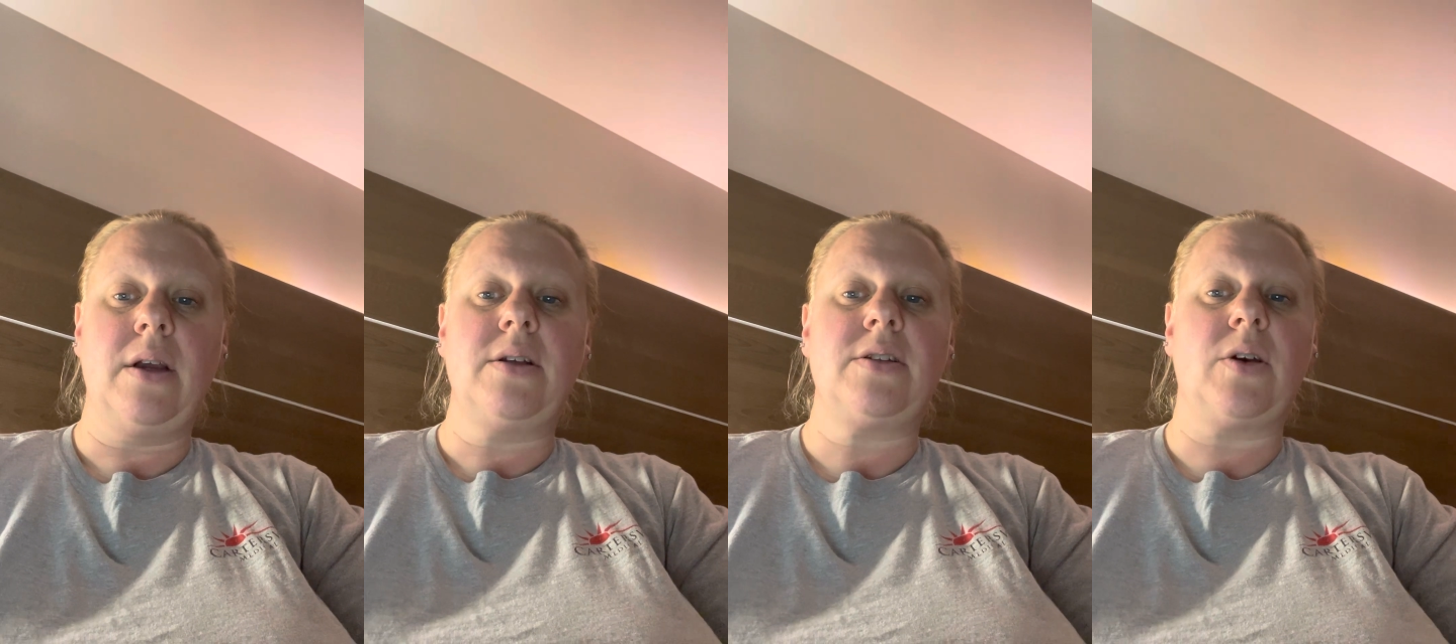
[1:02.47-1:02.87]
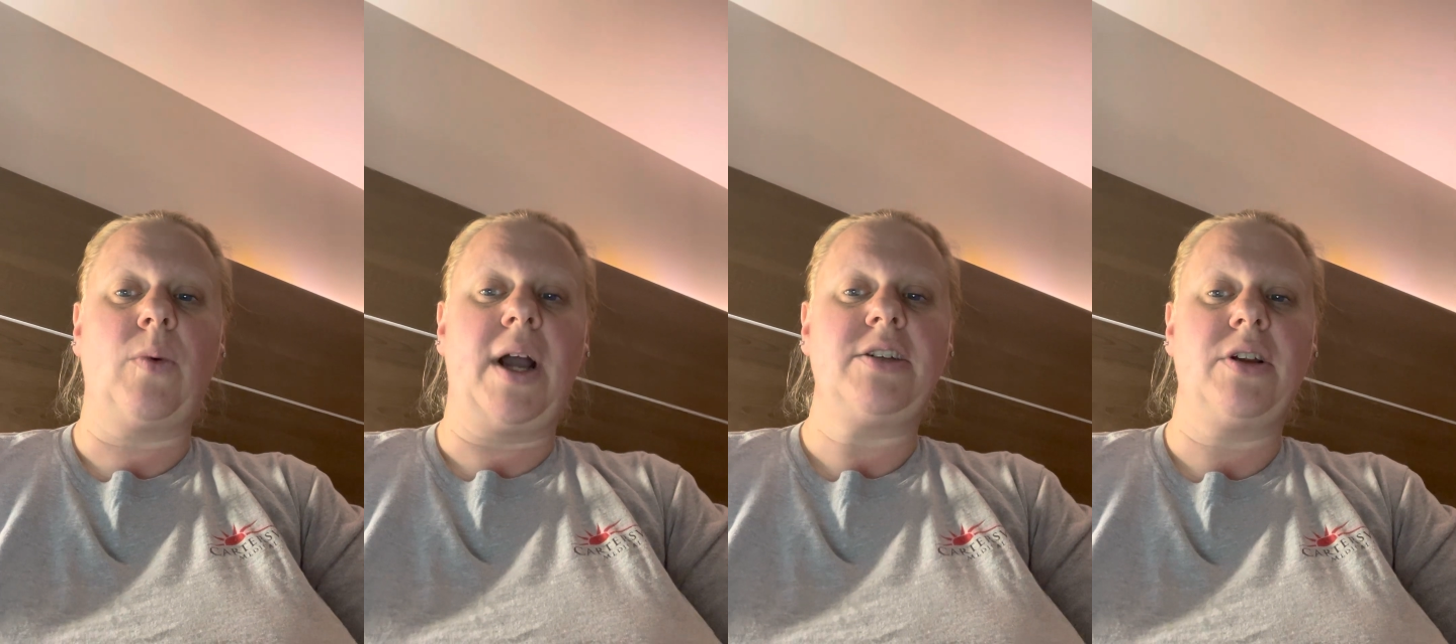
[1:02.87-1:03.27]
So
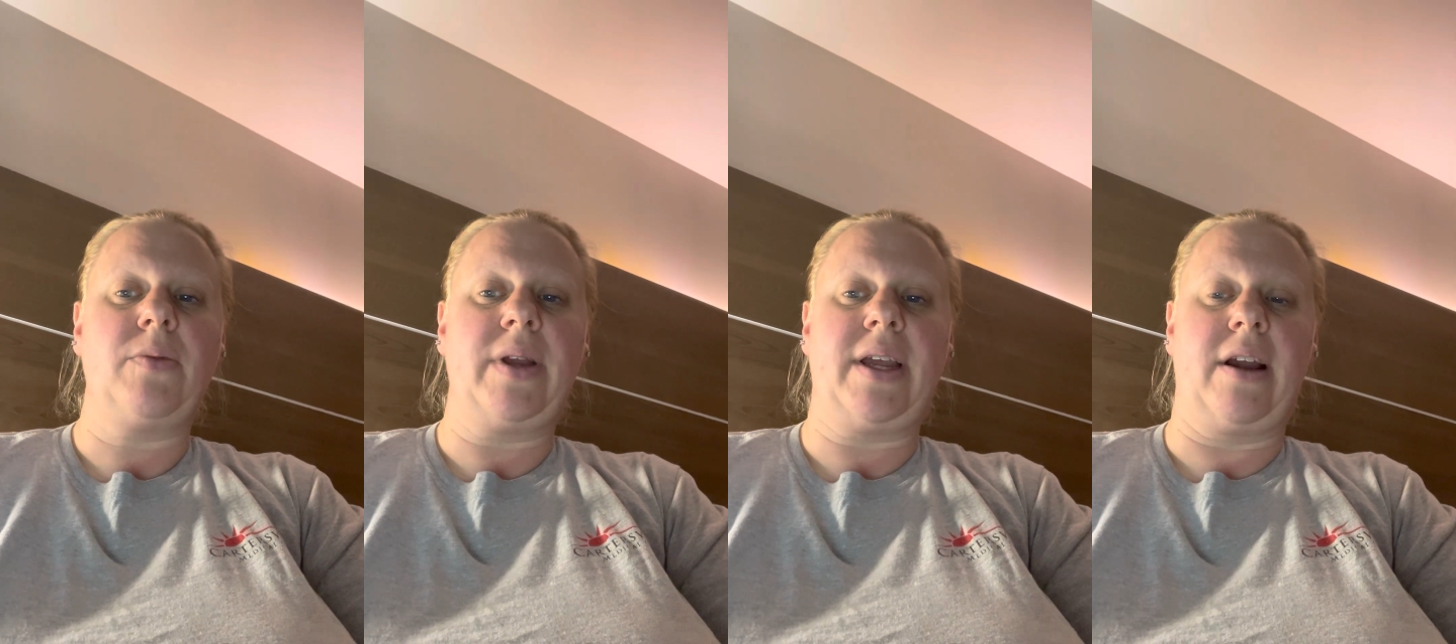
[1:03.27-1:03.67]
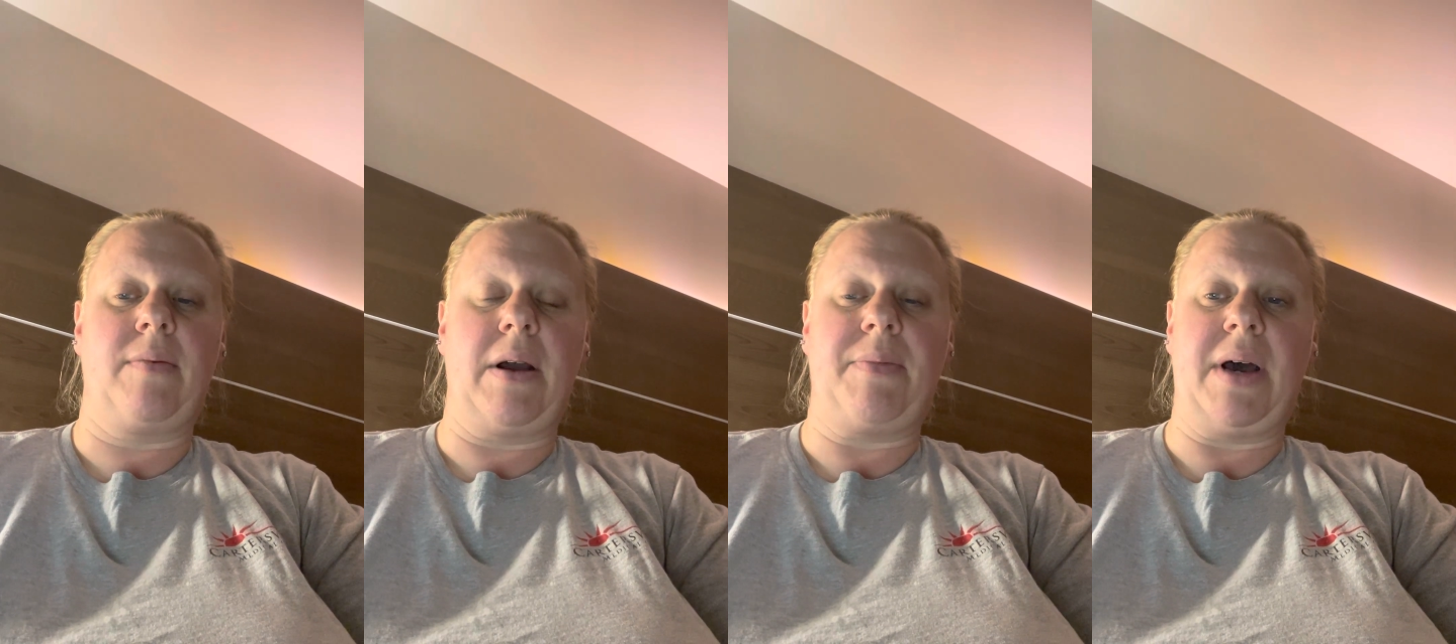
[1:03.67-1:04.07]
why should we care
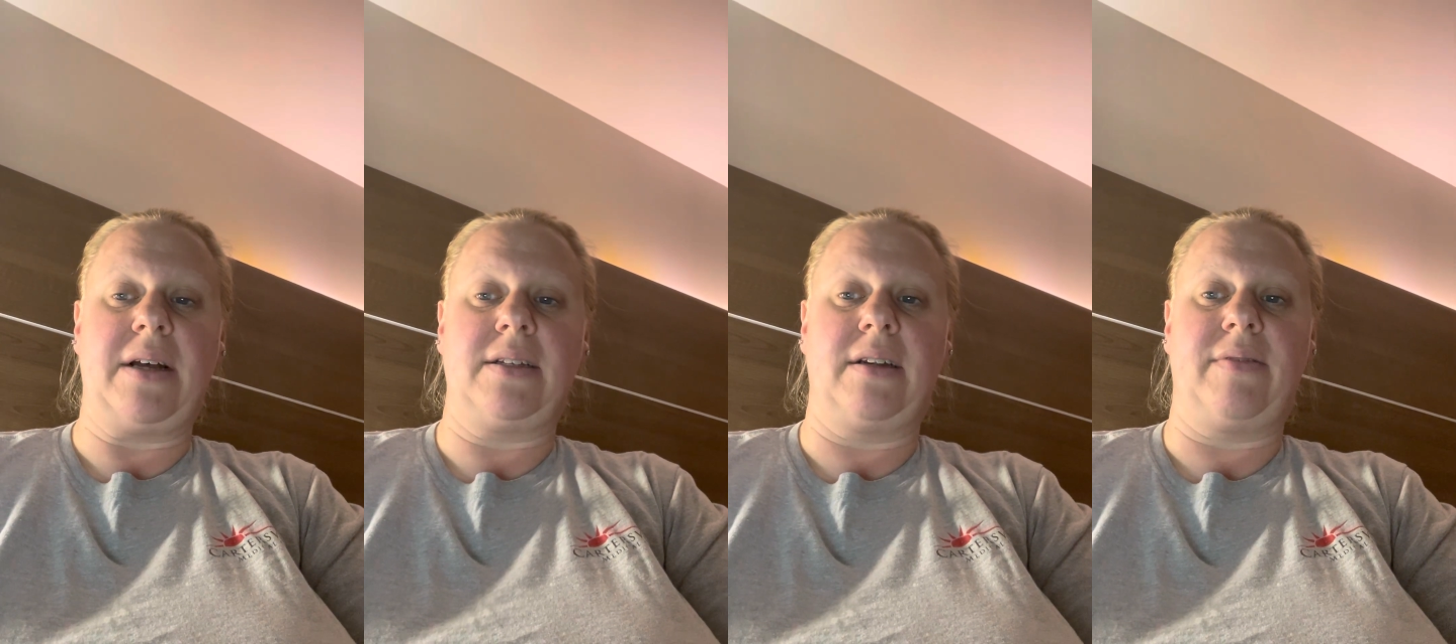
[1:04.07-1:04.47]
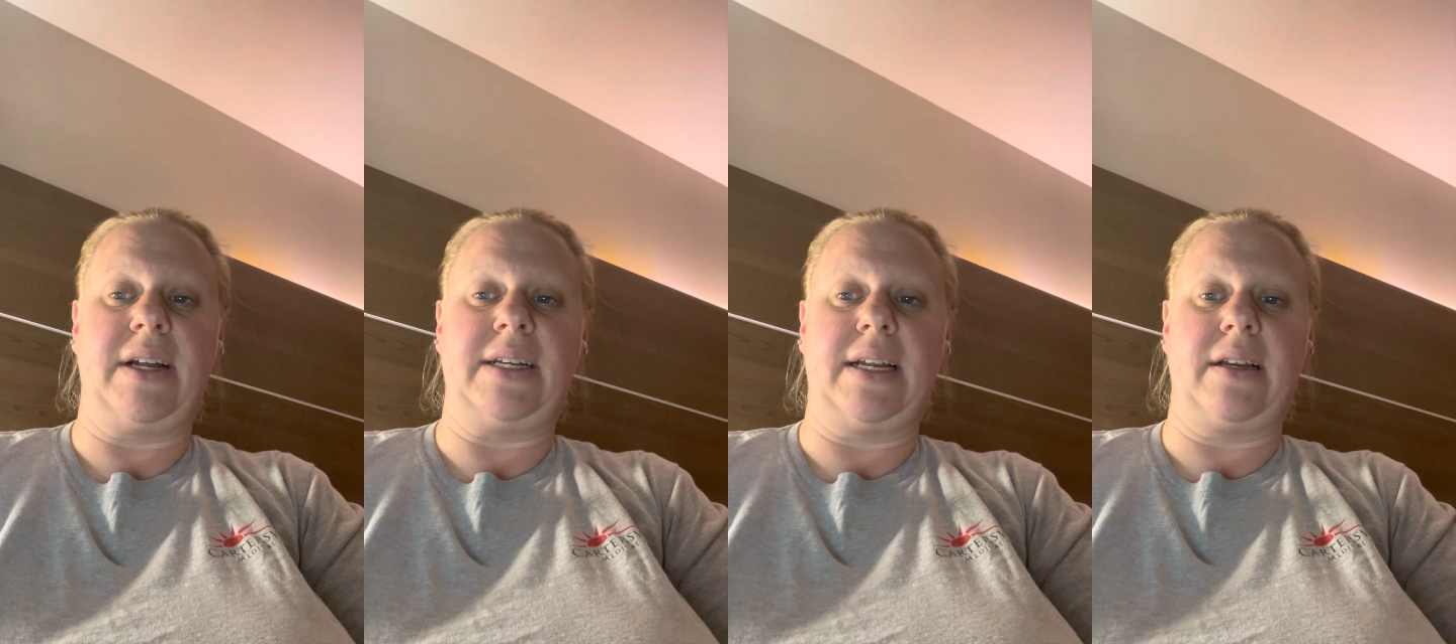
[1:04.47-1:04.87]
about positive
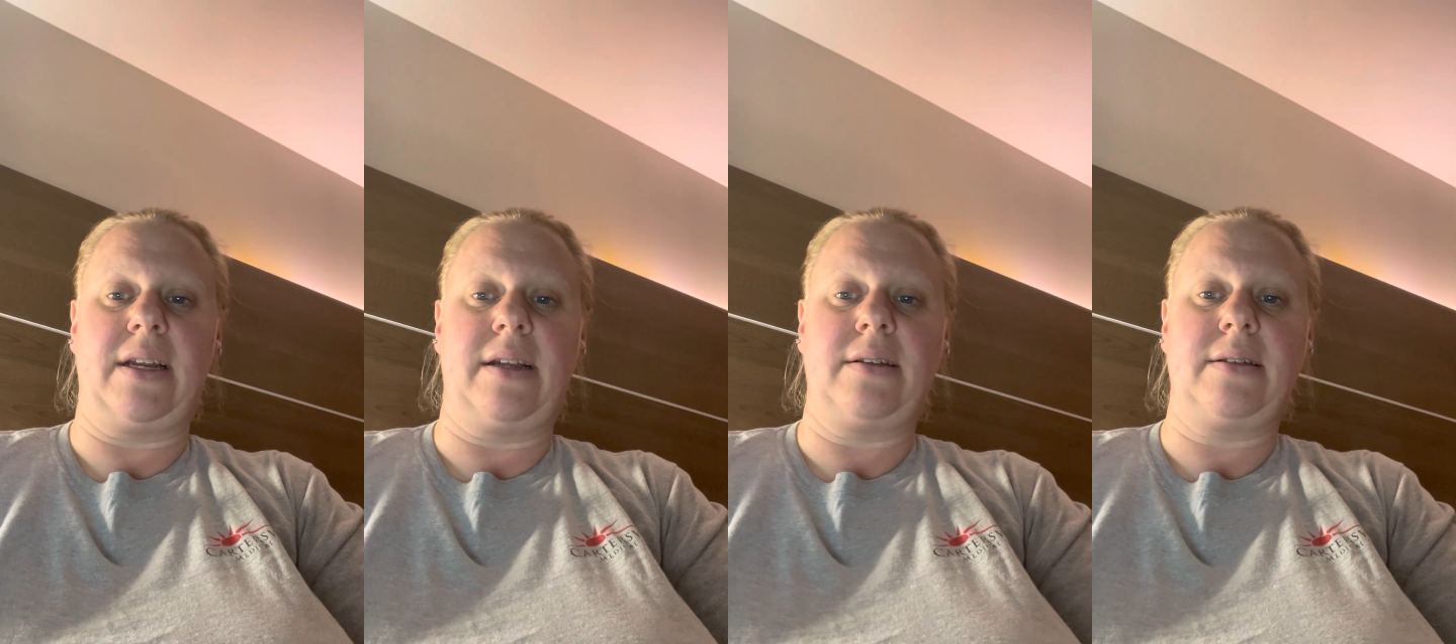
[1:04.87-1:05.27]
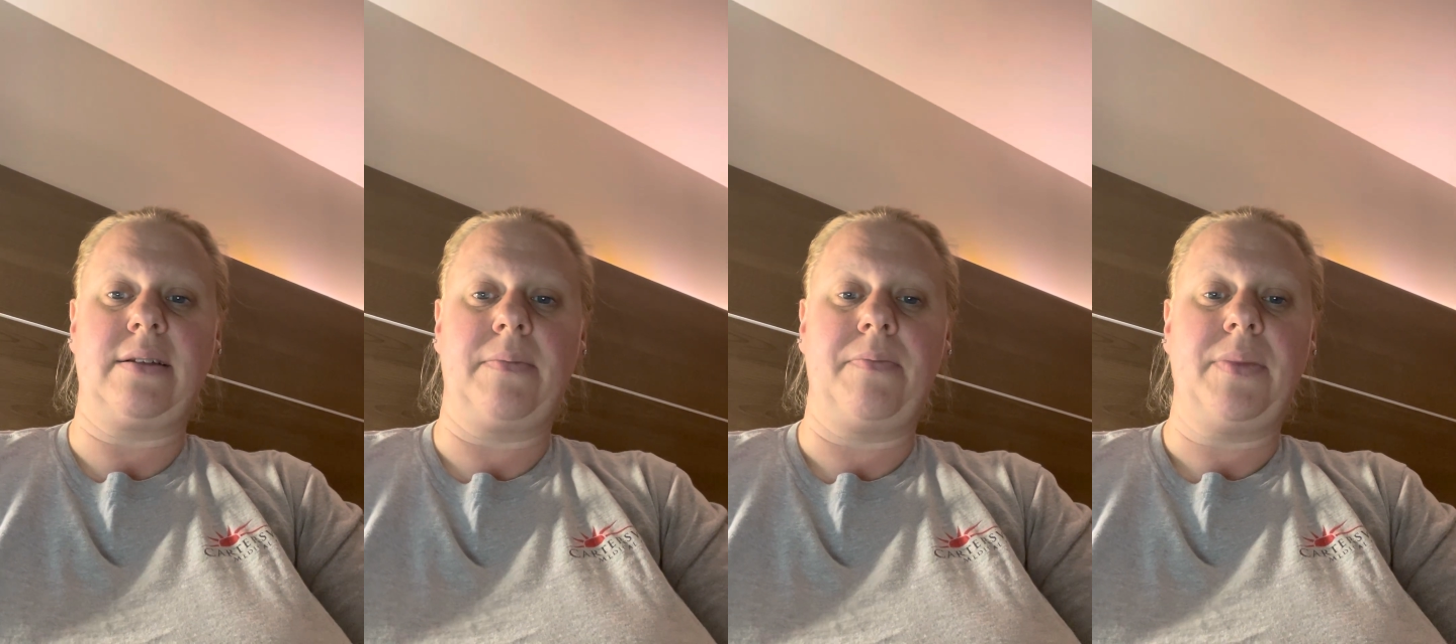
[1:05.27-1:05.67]
identities?